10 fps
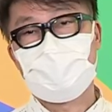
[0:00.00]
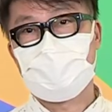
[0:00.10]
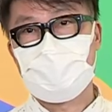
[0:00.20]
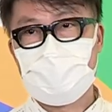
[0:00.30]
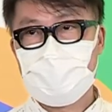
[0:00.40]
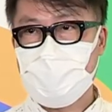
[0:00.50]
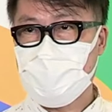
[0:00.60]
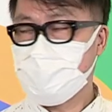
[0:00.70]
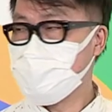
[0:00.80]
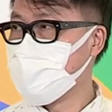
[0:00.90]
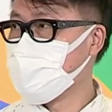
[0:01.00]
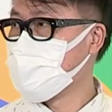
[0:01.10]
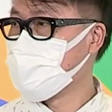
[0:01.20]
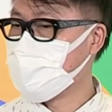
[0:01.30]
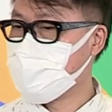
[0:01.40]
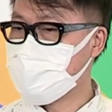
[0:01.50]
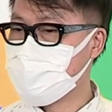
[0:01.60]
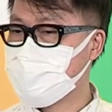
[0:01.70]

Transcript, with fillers: started training teachers.